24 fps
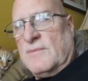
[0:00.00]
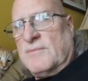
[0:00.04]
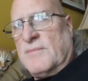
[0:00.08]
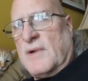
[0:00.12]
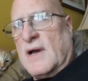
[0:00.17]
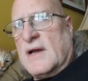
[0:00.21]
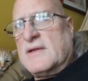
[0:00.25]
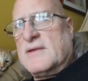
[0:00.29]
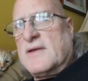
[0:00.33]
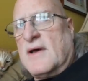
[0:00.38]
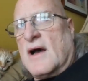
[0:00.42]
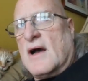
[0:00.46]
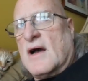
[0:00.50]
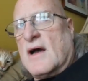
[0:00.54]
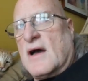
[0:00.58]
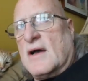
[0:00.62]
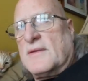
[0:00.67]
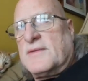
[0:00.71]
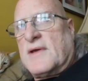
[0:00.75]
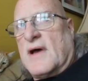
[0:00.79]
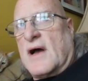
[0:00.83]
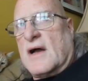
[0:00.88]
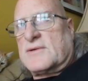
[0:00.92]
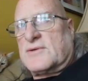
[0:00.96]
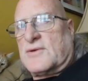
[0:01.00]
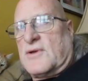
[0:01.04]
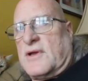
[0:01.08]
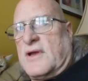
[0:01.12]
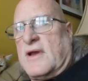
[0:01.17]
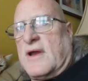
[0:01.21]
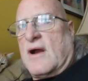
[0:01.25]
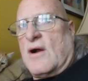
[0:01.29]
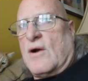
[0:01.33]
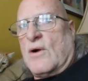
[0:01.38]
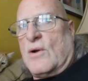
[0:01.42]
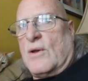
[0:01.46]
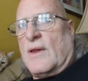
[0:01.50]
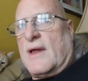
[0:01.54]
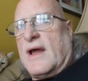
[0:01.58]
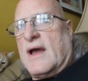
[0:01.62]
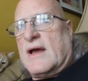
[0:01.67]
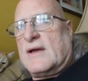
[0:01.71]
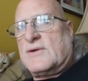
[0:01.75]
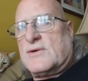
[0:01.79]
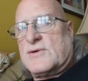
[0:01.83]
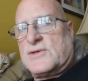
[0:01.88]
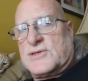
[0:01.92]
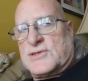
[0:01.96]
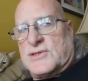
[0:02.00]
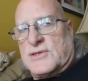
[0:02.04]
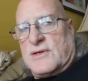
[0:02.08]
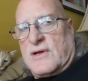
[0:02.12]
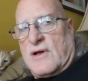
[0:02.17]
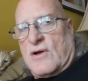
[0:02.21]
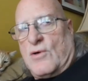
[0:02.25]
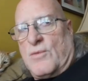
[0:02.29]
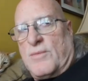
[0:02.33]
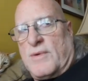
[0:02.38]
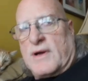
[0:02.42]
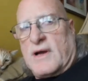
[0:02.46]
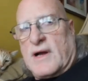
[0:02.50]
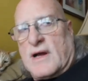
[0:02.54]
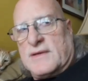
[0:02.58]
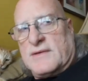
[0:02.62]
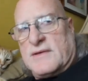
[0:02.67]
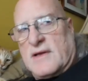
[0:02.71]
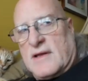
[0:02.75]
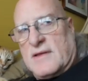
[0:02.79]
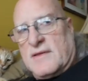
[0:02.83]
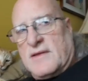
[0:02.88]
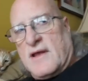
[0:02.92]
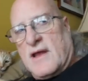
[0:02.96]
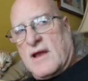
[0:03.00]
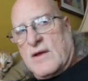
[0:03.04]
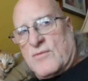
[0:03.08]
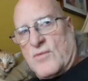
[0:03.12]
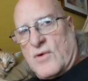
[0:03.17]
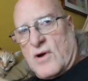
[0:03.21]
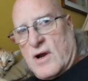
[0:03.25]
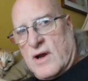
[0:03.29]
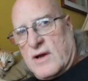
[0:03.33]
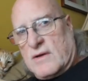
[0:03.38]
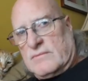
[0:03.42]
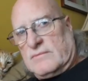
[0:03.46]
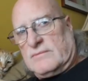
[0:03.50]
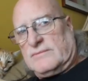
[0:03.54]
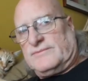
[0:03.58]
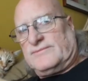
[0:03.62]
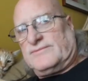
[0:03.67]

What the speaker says: by Dr. Carol Anderson. I hope I got that name right.